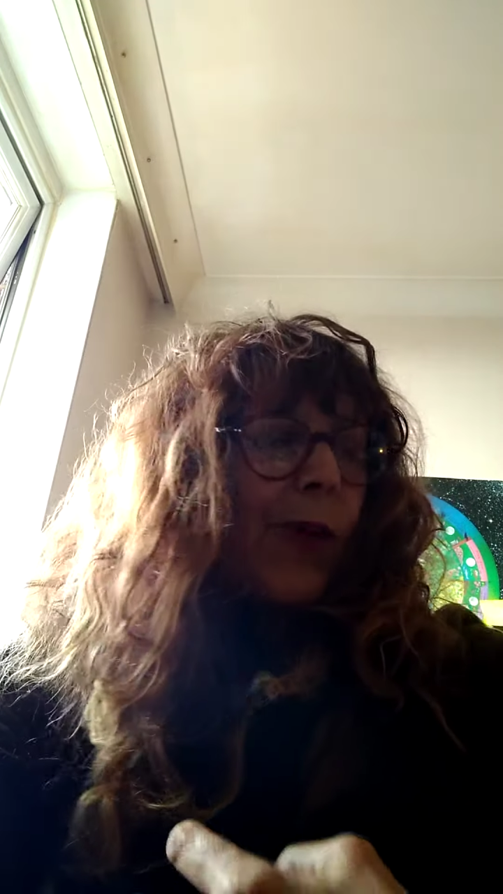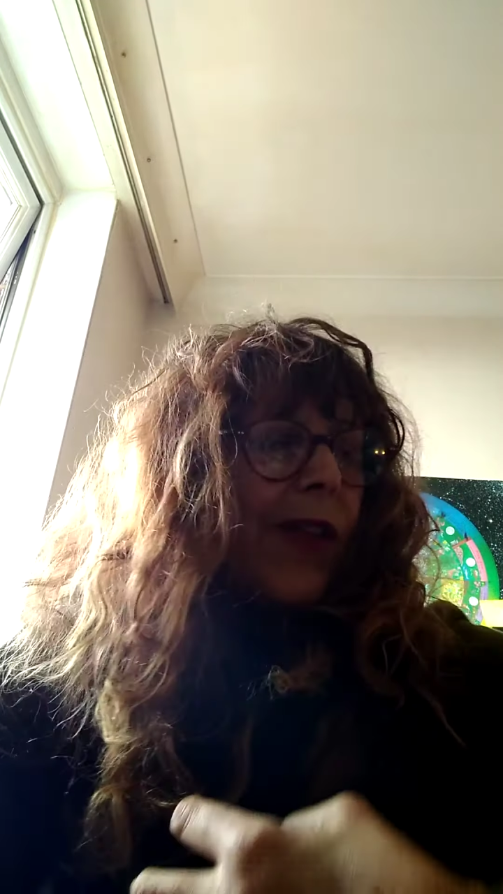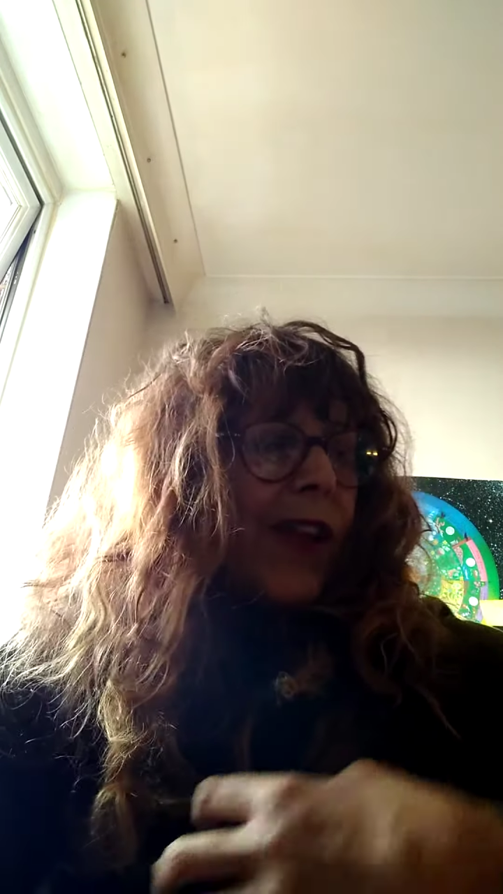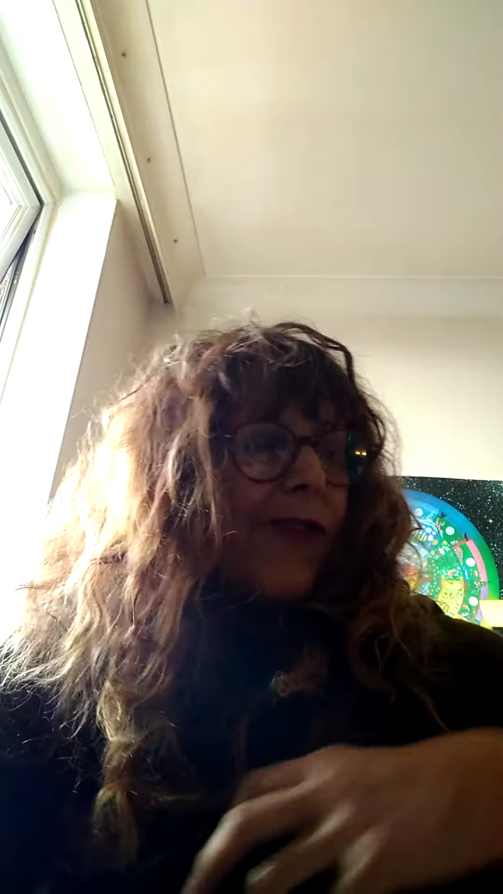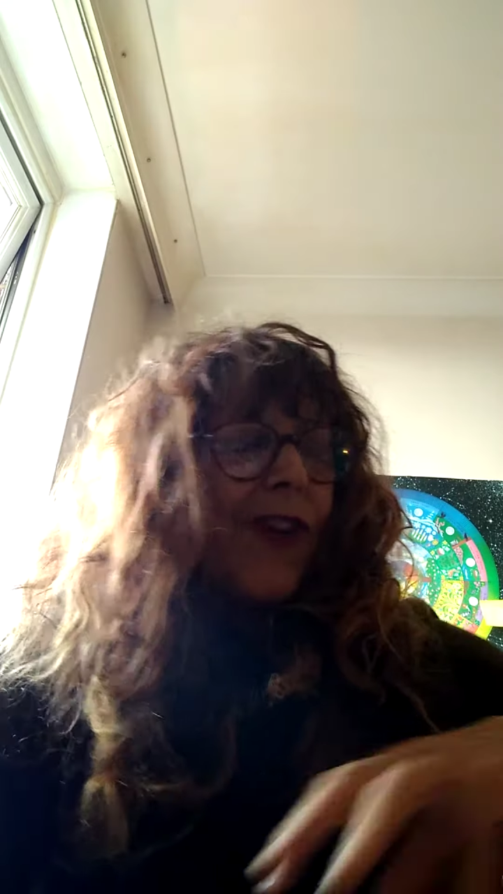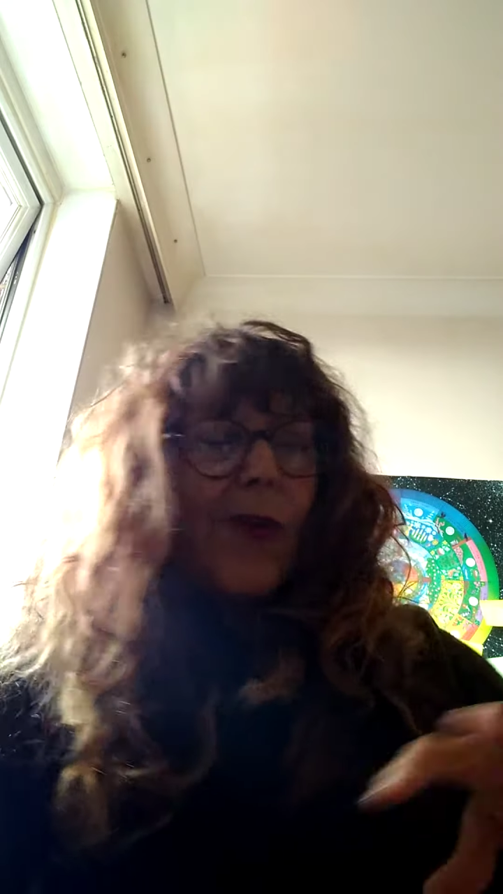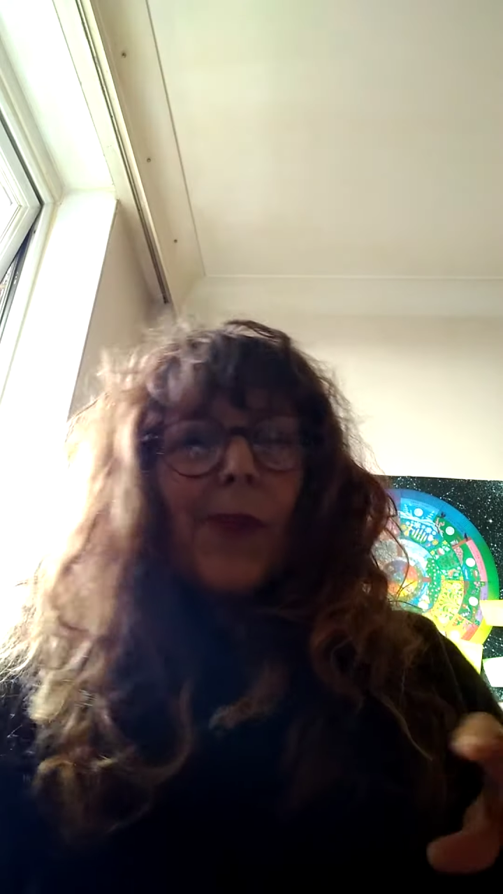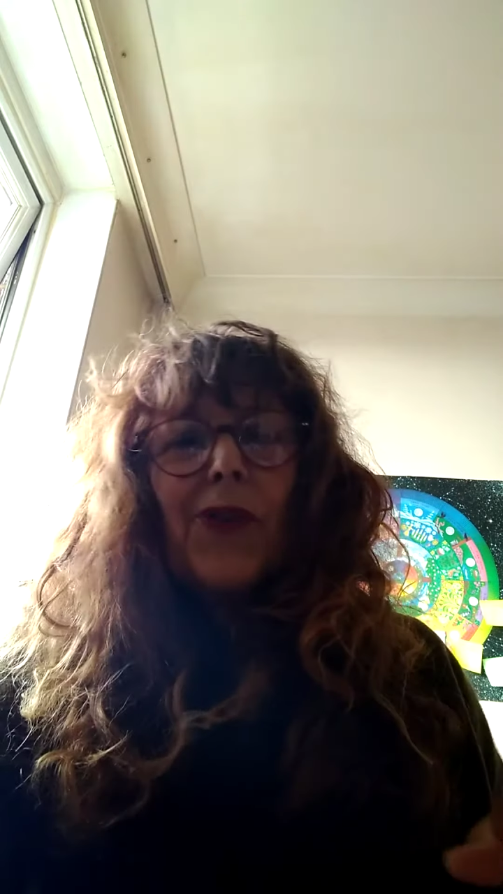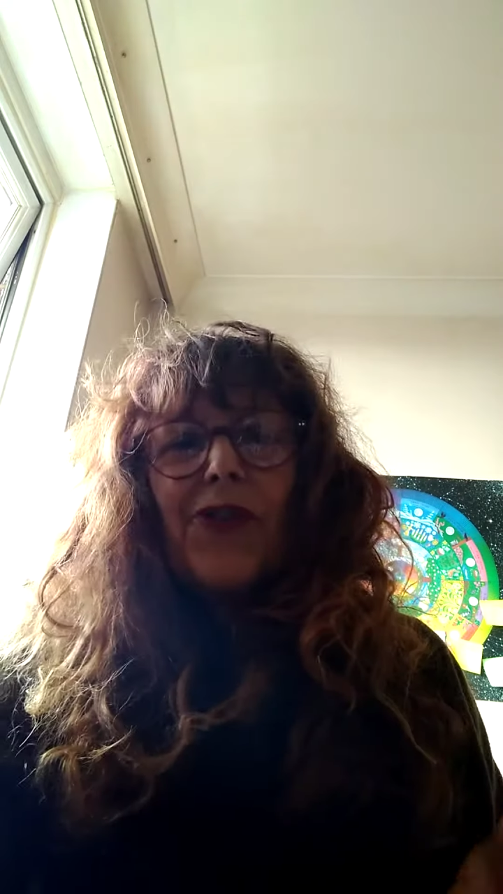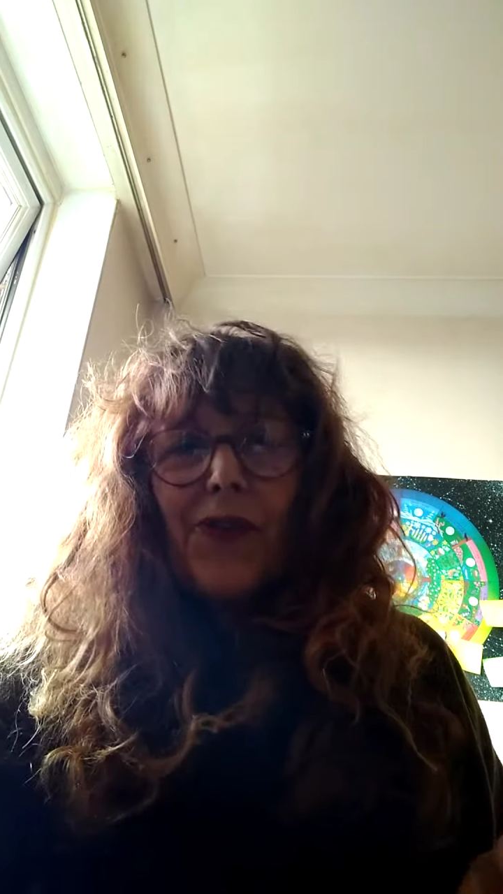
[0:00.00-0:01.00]
where they felt
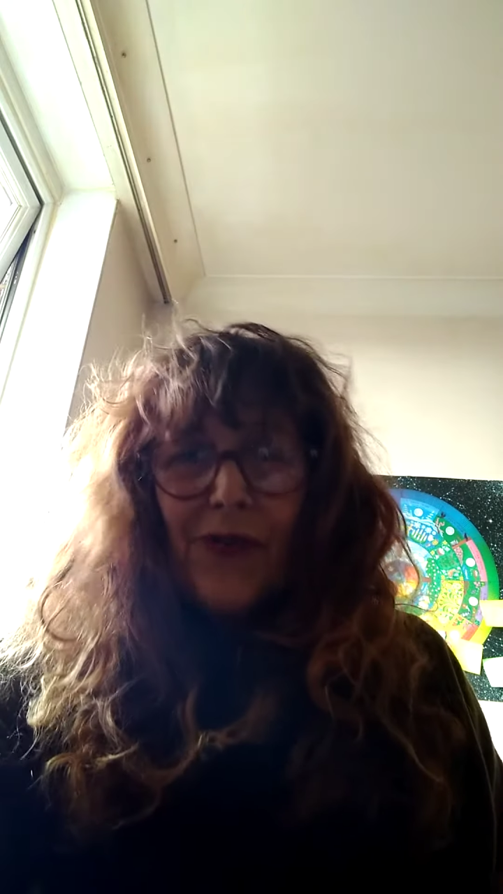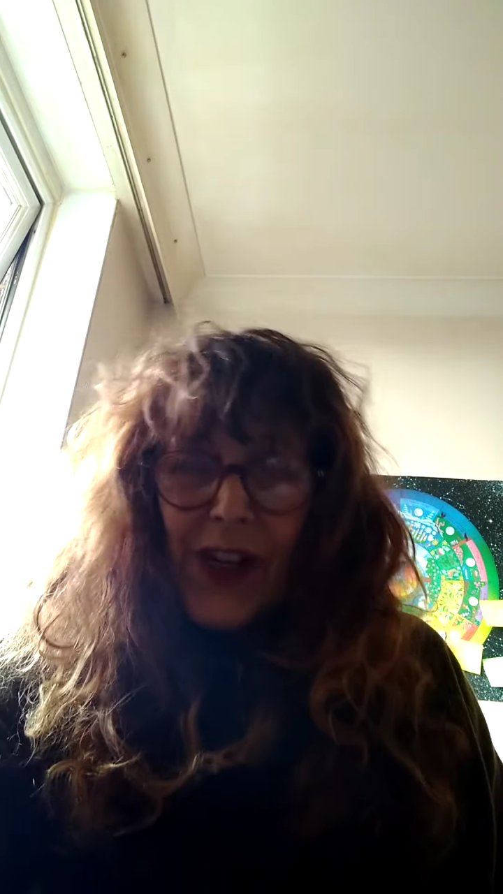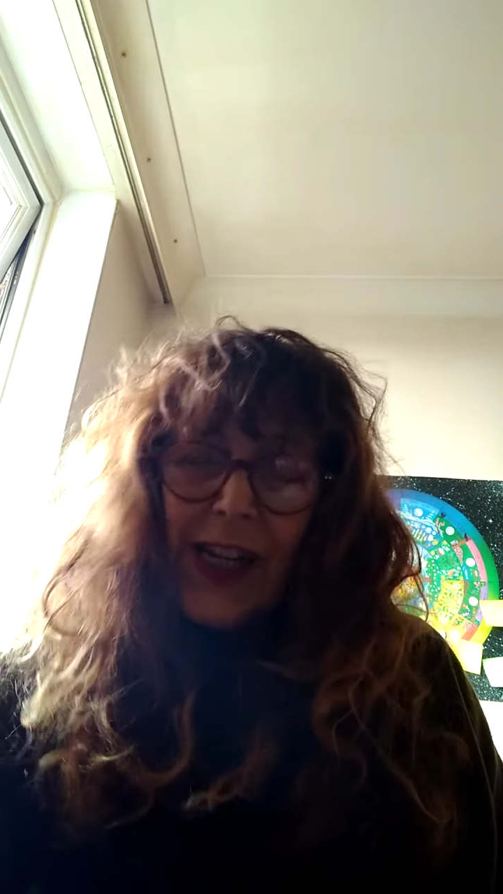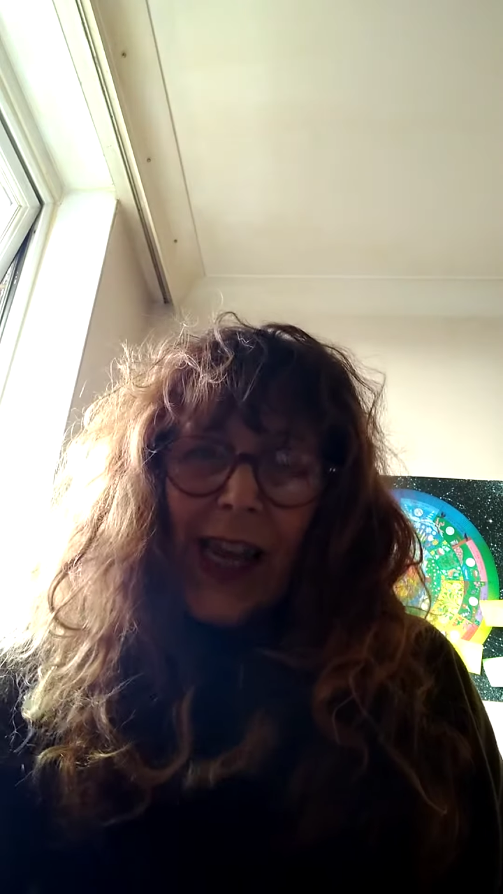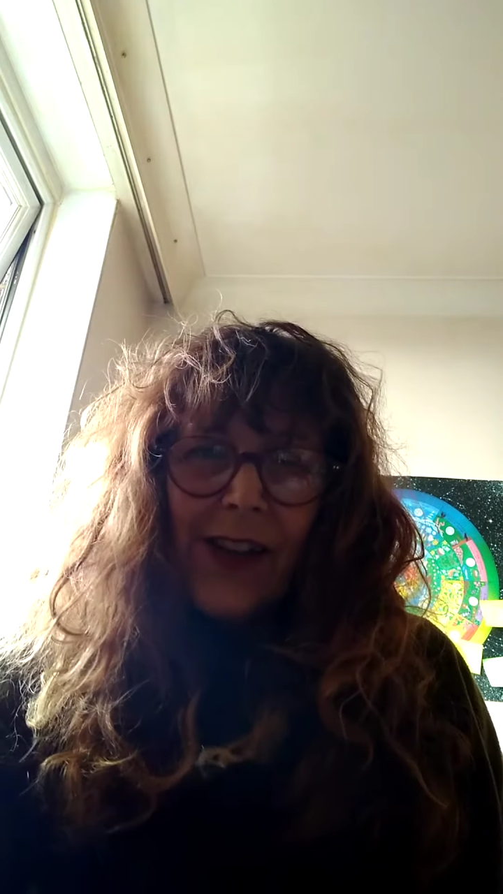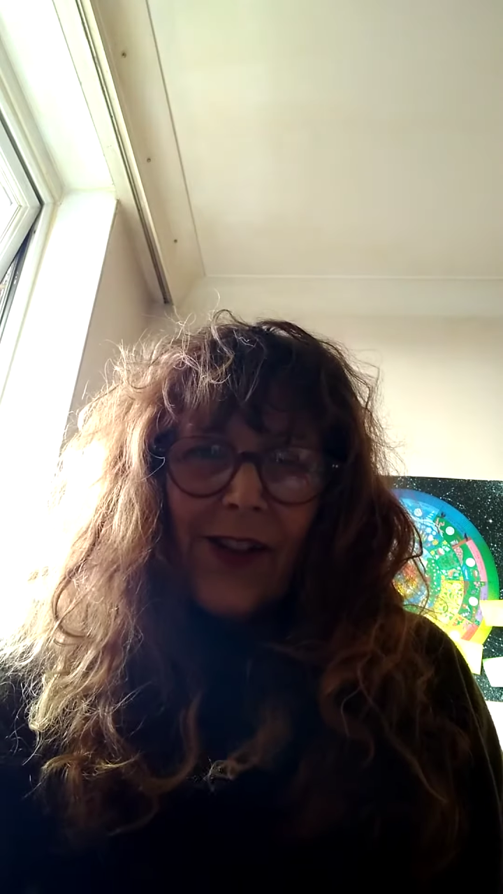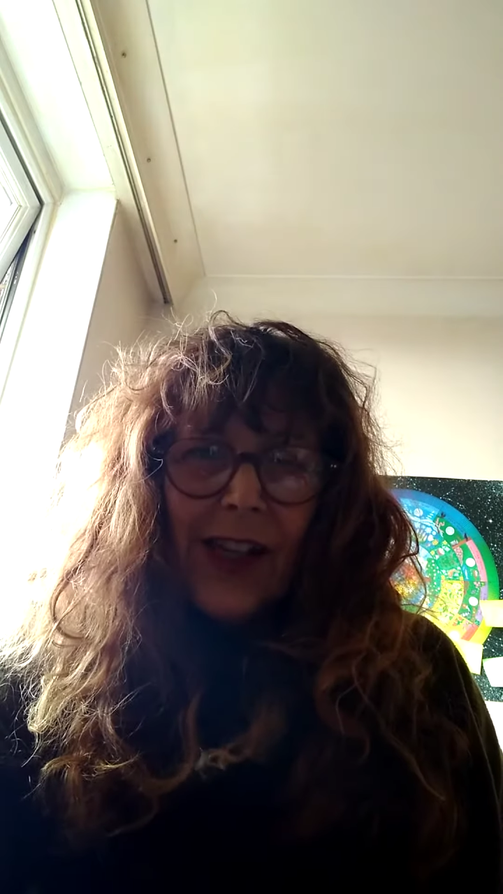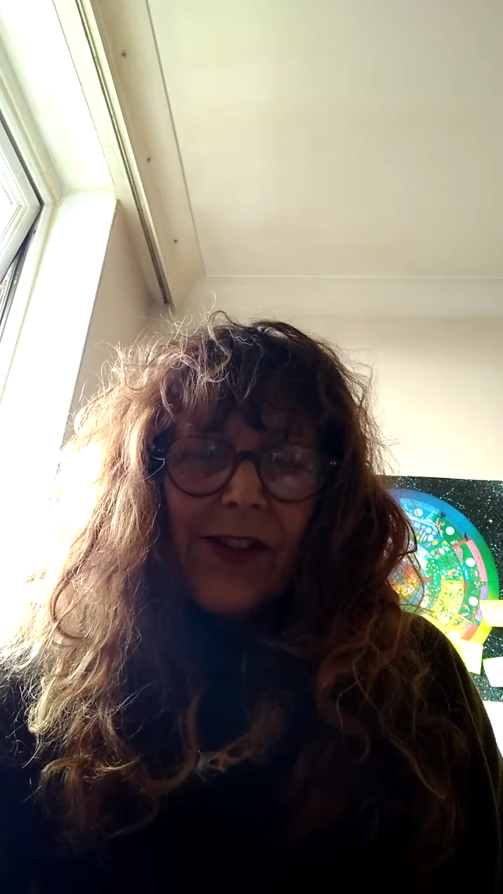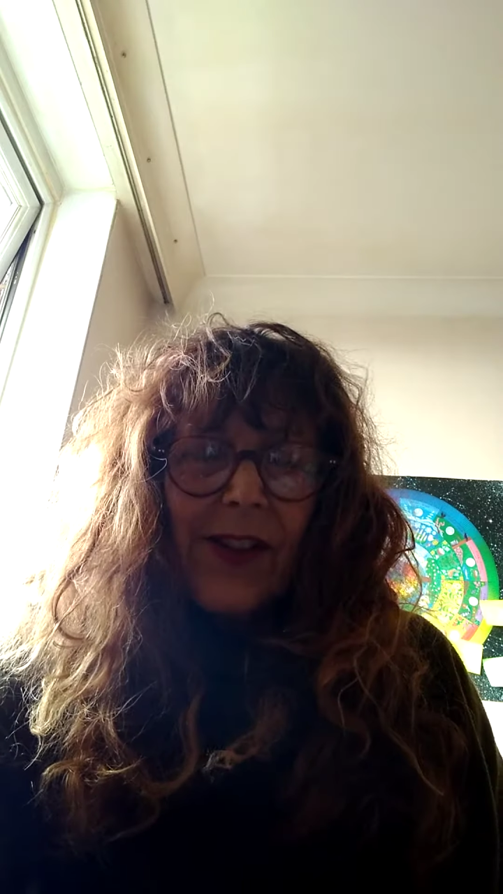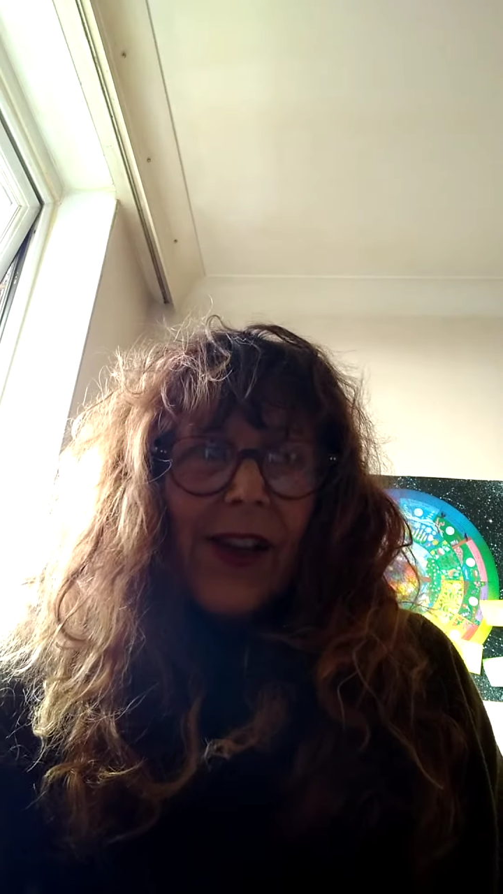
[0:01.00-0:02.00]
most
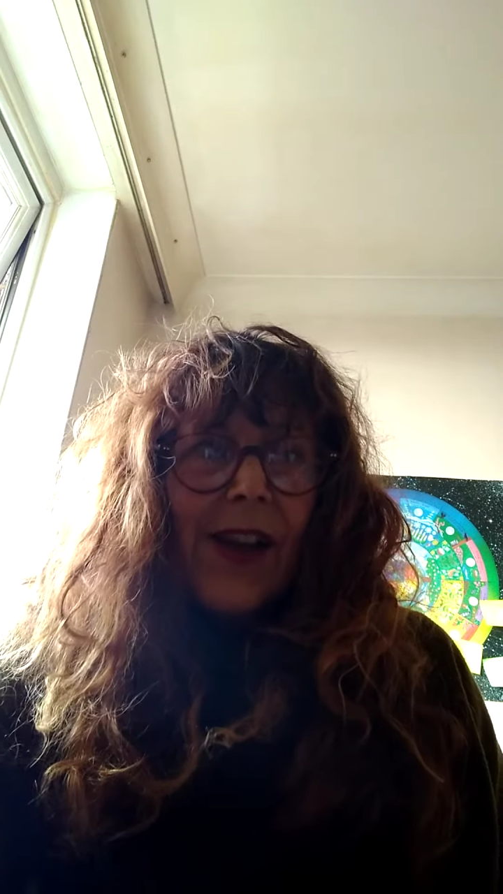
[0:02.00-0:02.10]
affiliated,